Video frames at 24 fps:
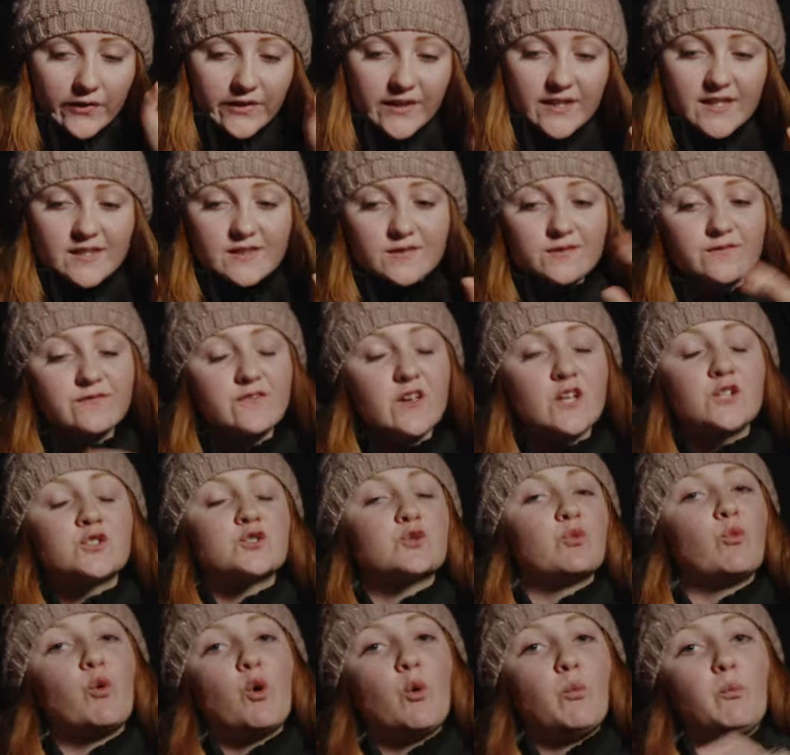these fish
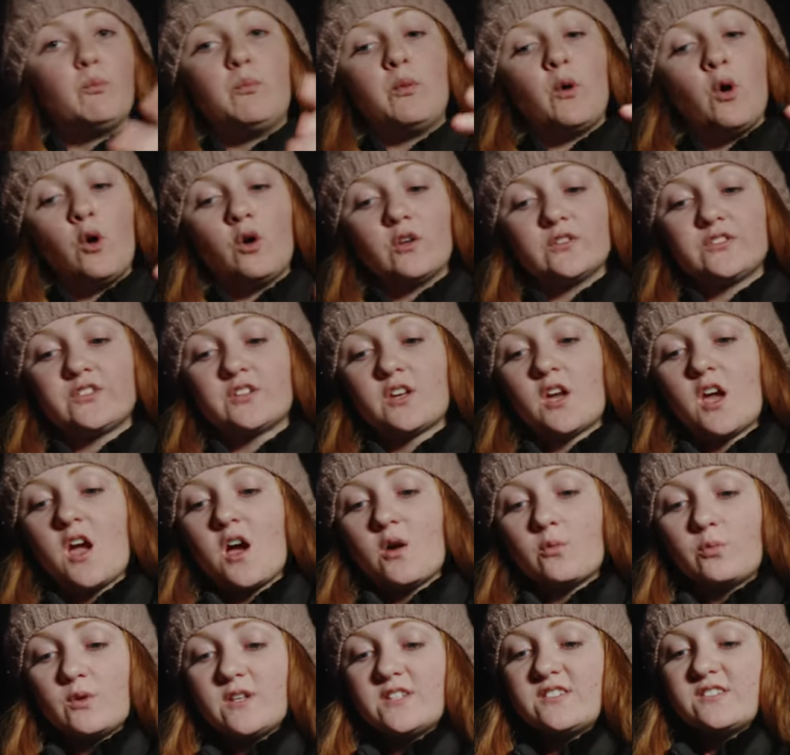will bolt.
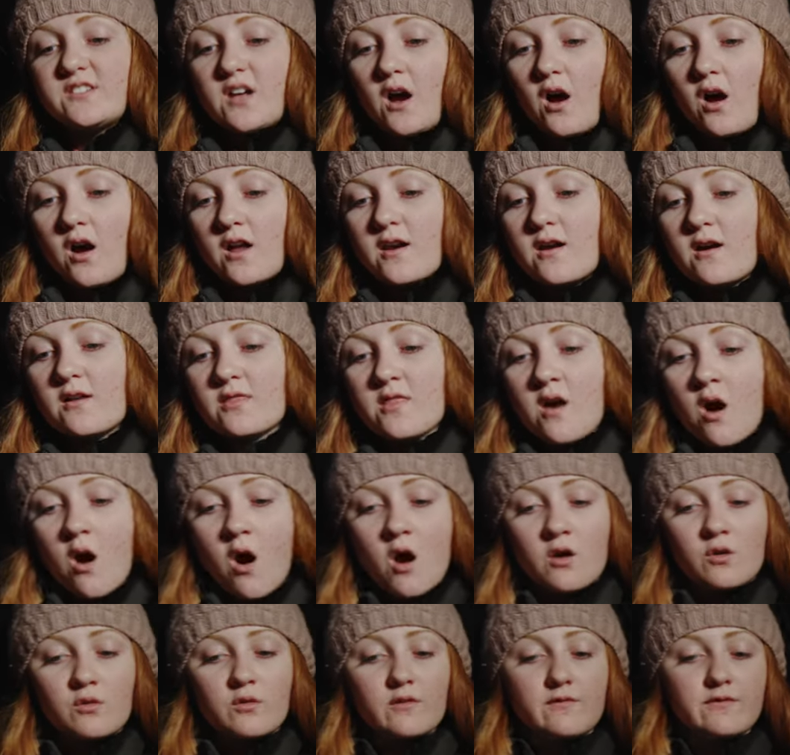We saw it on the
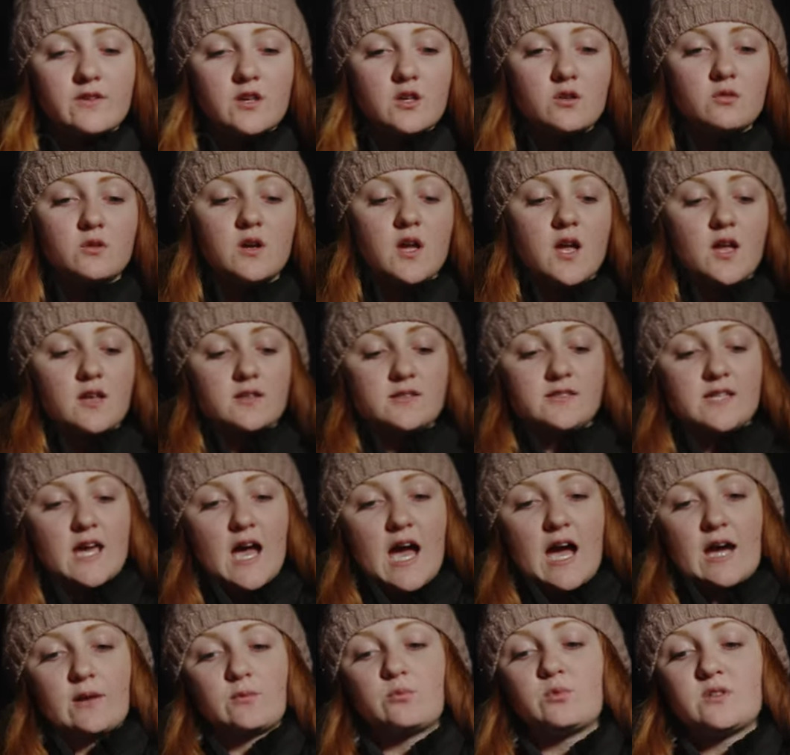AquaView.
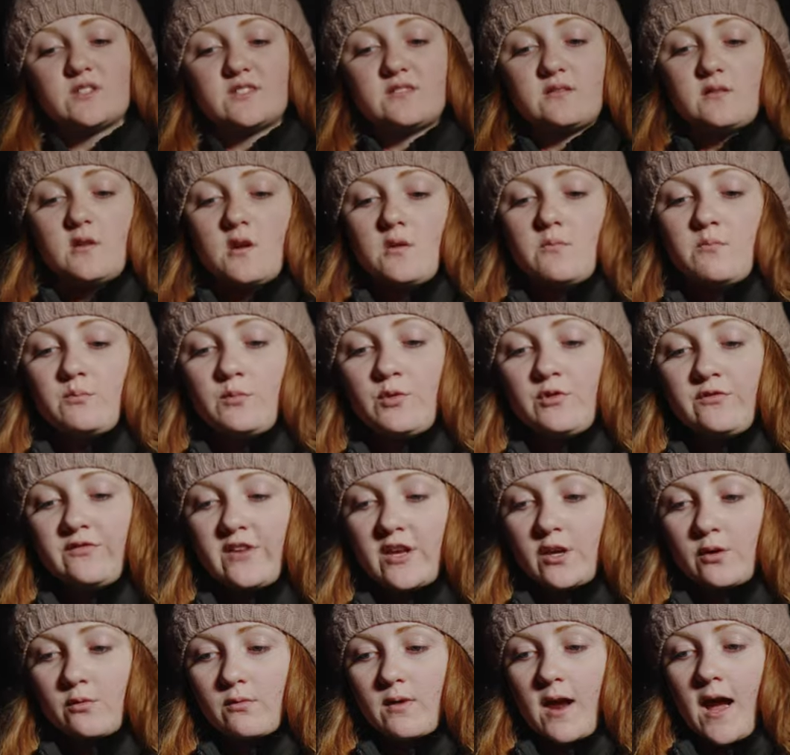Dad was
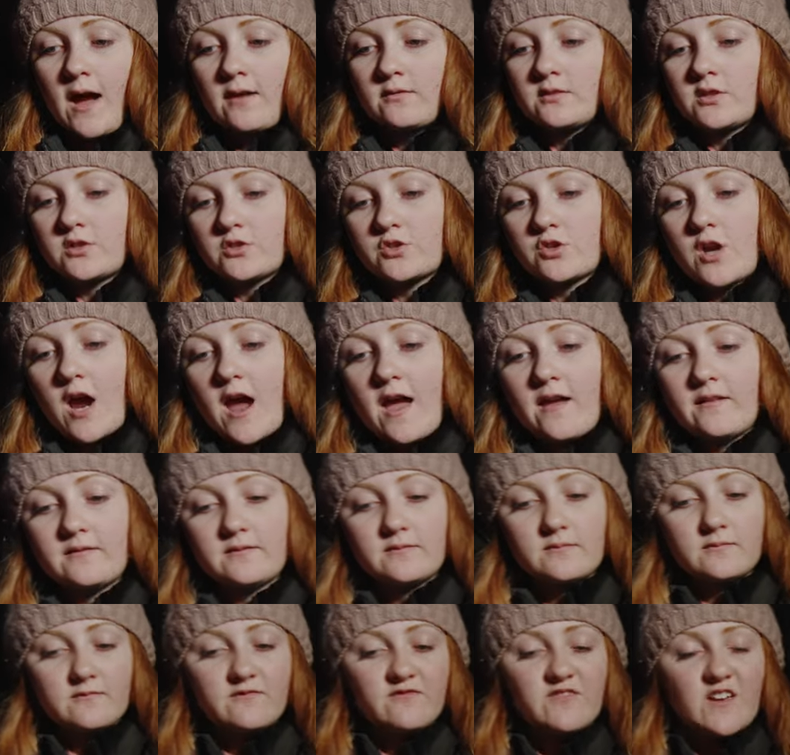moving around to try
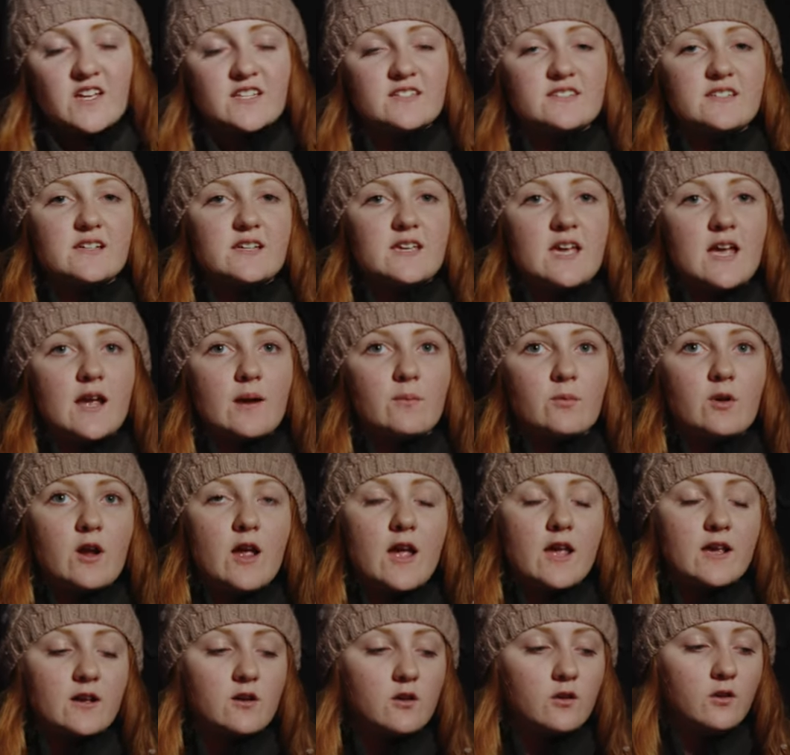and fix a camera
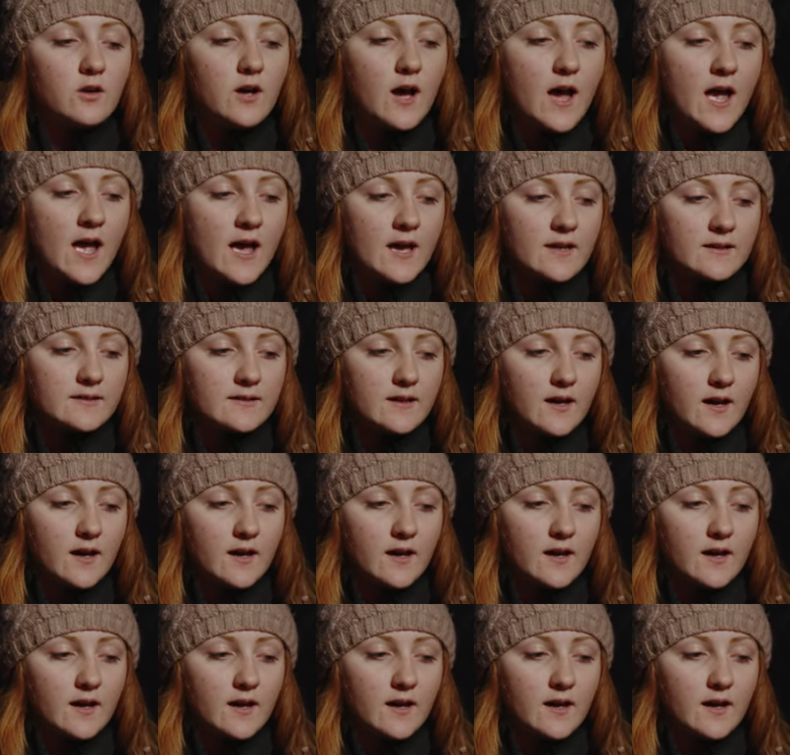angle, and